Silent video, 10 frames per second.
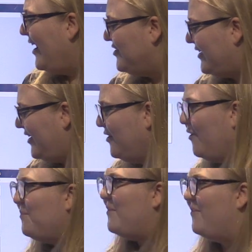Actually, you know
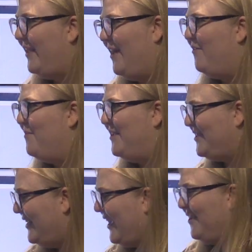what would be really helpful, Mitch?
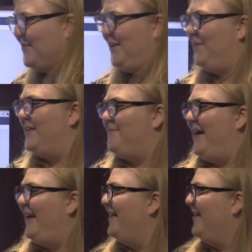Can I use you as my